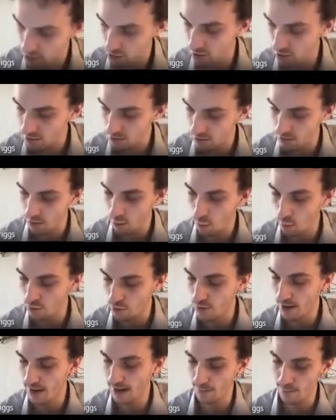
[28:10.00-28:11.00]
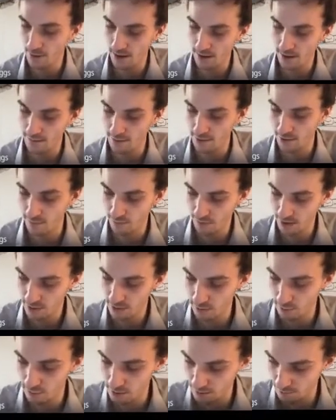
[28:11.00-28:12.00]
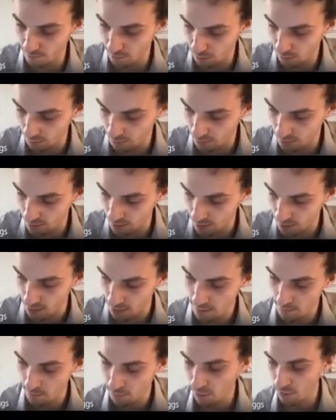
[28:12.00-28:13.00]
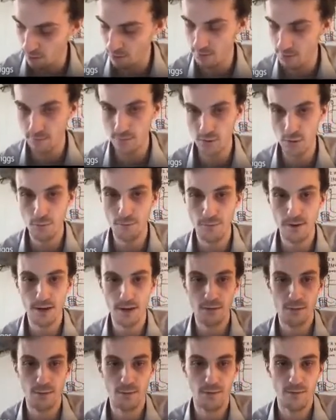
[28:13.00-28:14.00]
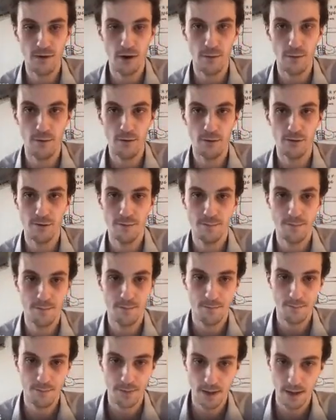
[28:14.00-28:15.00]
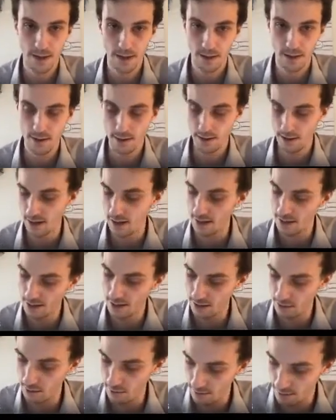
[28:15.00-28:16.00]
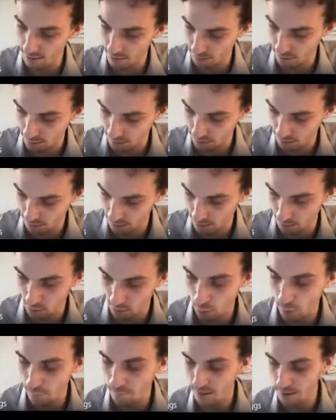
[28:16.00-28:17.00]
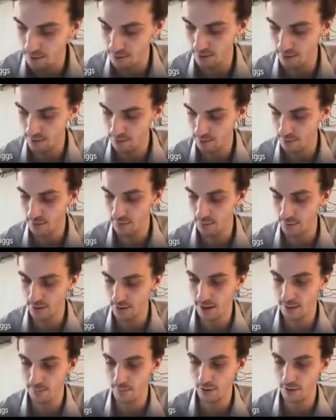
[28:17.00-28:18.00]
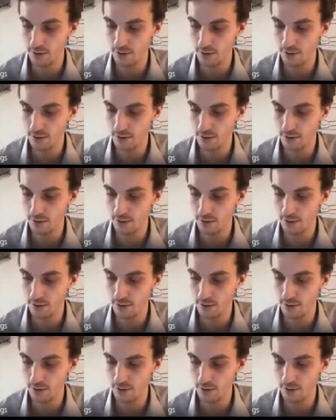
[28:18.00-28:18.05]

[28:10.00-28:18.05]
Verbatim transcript: just the quadratic part of the differential, which involves products of two things from the variables. And here, this is some coefficients, which we'll take